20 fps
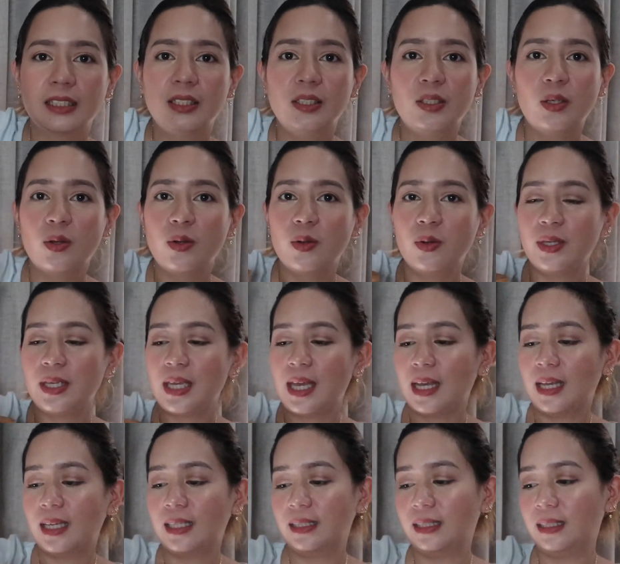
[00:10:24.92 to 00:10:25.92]
So
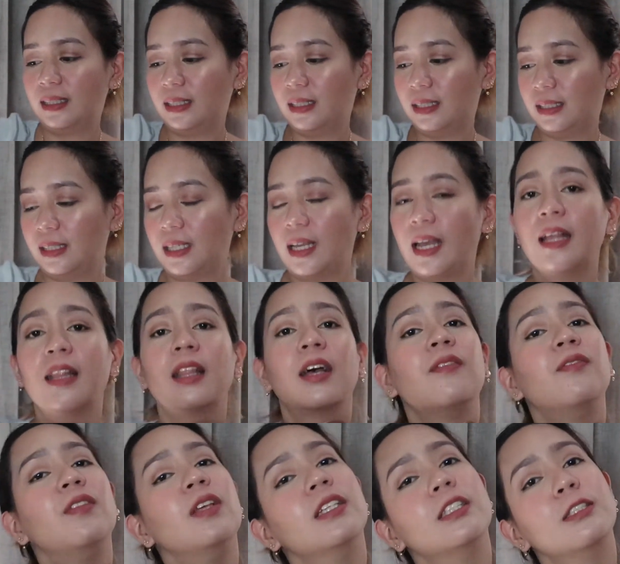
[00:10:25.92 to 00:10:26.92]
yes, I
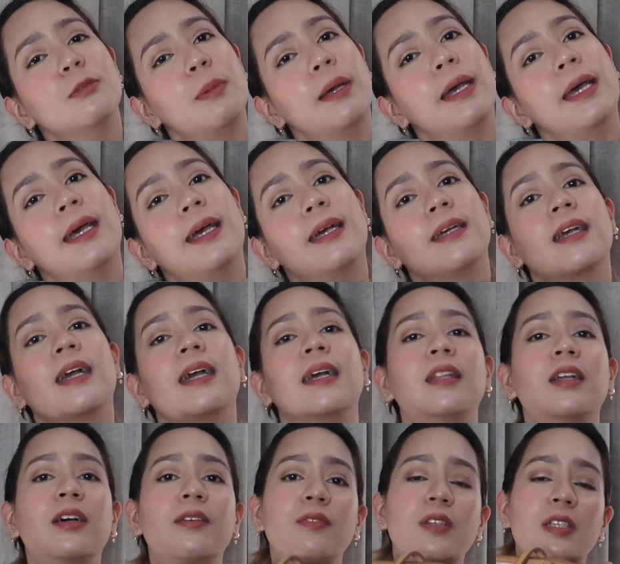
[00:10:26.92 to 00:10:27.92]
love this bag. I
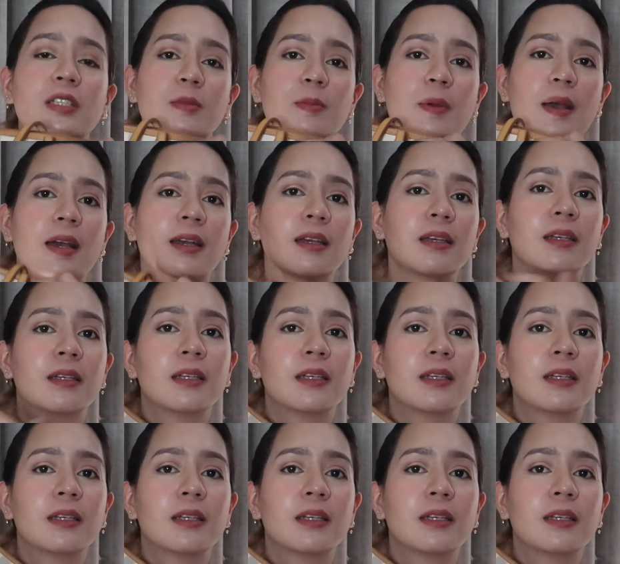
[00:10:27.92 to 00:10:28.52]
love this bag.